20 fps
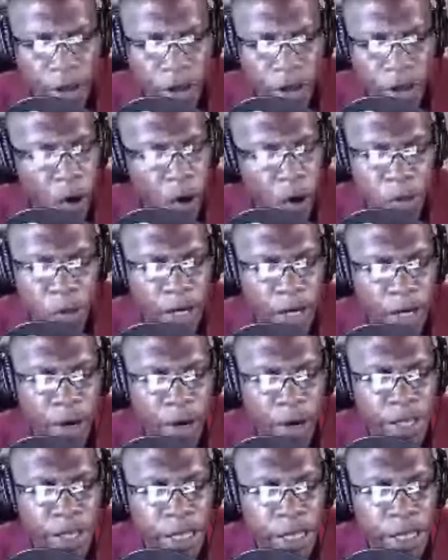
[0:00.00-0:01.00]
you're almost
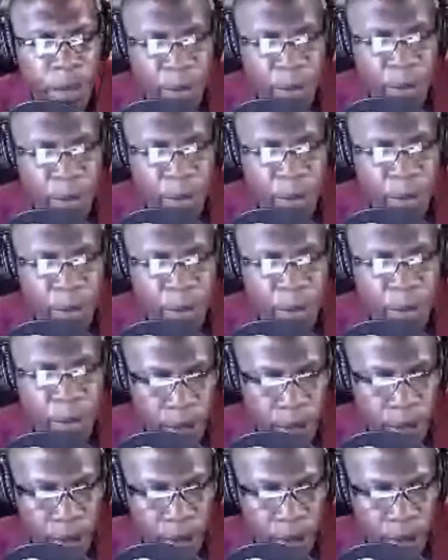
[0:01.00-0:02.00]
guaranteed to be elected.
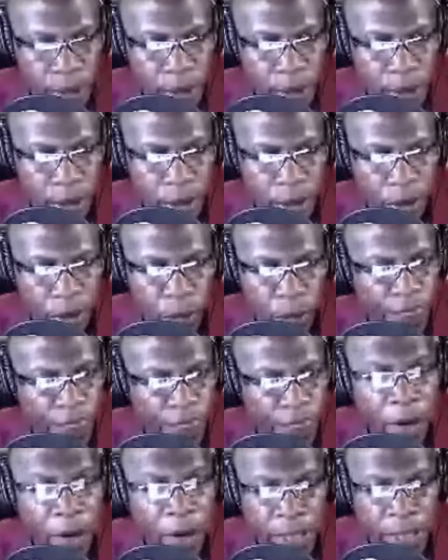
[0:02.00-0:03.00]

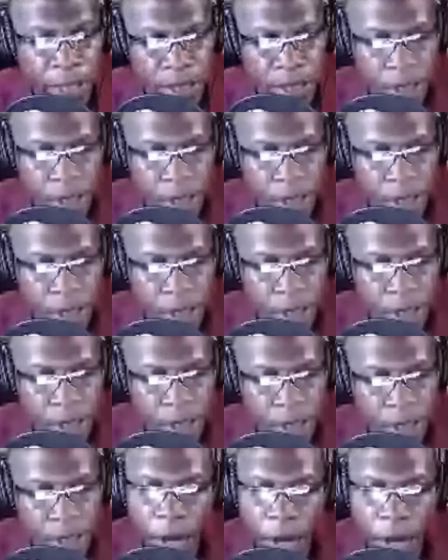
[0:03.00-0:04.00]
Without us, you
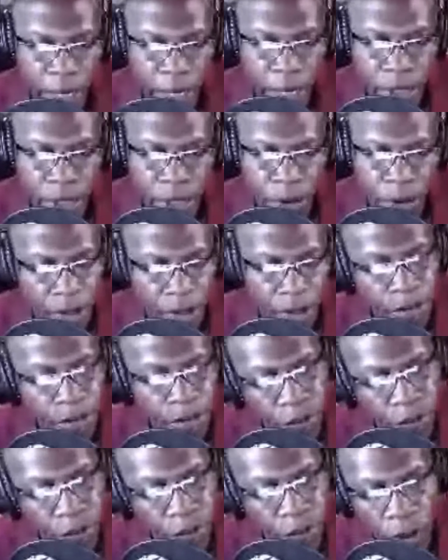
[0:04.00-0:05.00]
cannot win. So
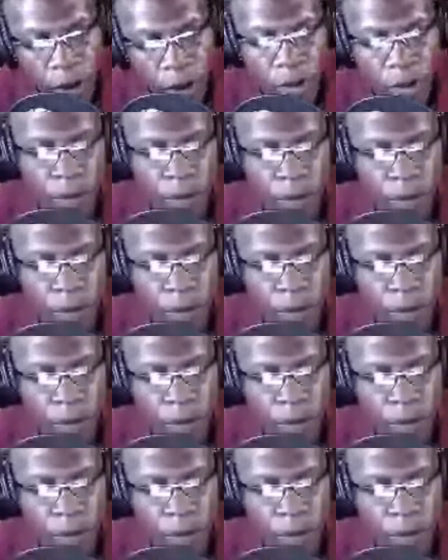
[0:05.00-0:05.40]
therefore,